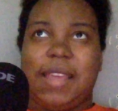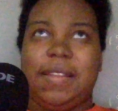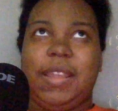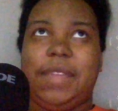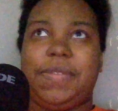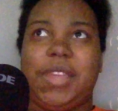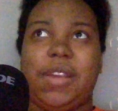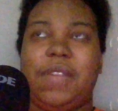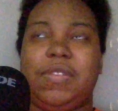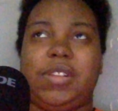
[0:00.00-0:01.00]
if they are
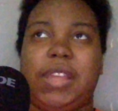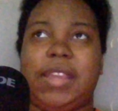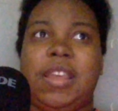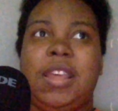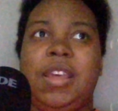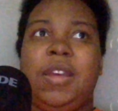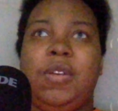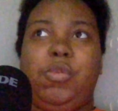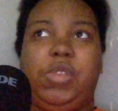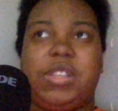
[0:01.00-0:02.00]
ever like
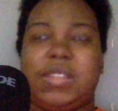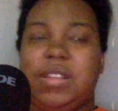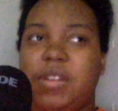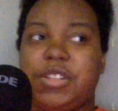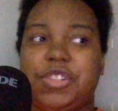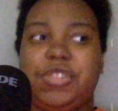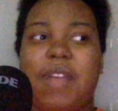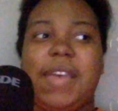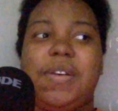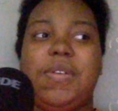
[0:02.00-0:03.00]
gone to
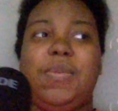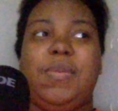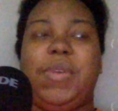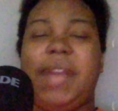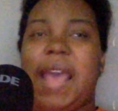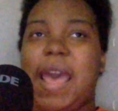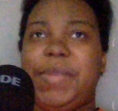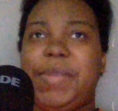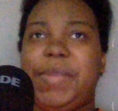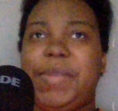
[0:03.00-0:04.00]
trial, what
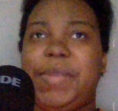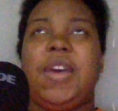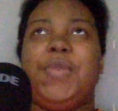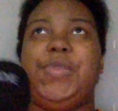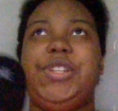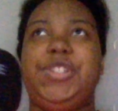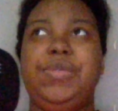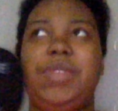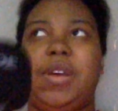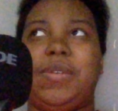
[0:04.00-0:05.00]
happens. We do
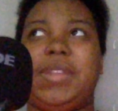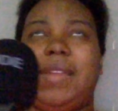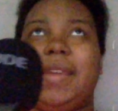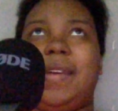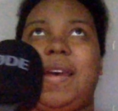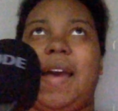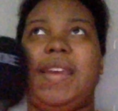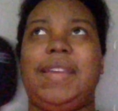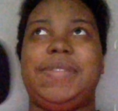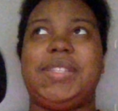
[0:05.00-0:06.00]
know that like I
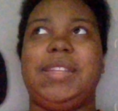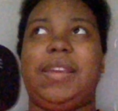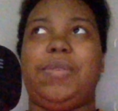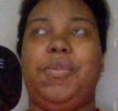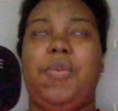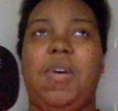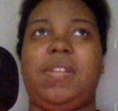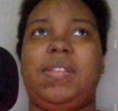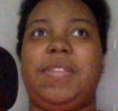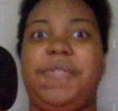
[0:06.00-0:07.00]
have seen like
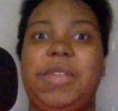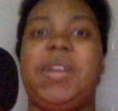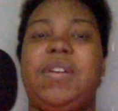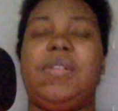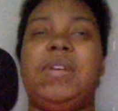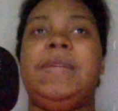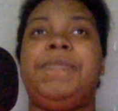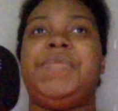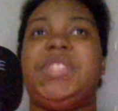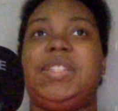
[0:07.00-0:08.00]
the female
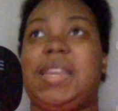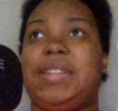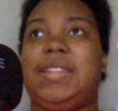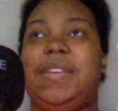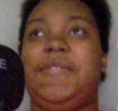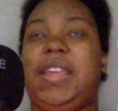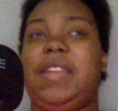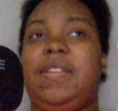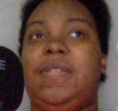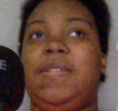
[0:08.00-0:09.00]
detective
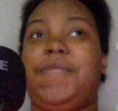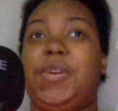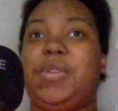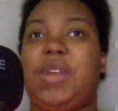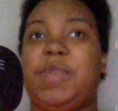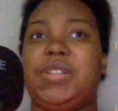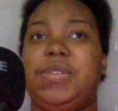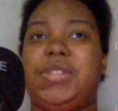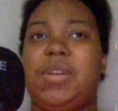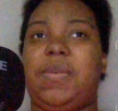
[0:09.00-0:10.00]
in further
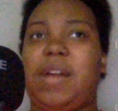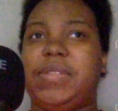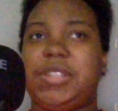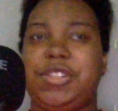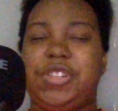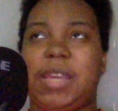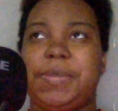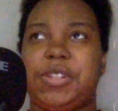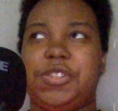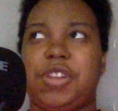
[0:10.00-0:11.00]
episodes, so obviously she kept
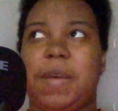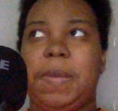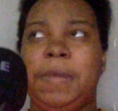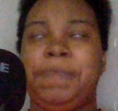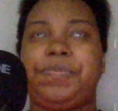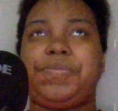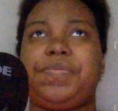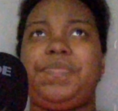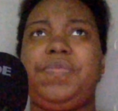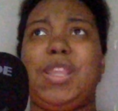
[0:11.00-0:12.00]
her job.
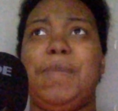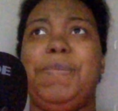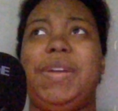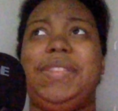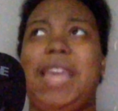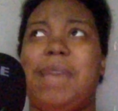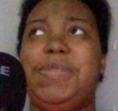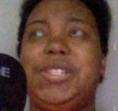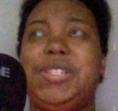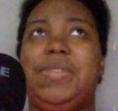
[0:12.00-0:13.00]
But the
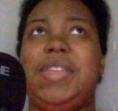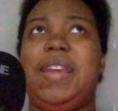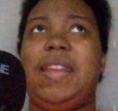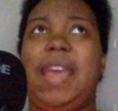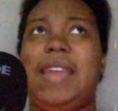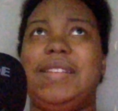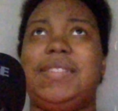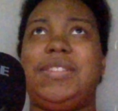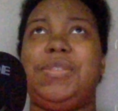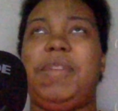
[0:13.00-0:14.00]
episode then ends
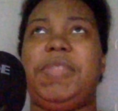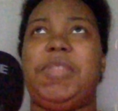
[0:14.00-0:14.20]
to them in the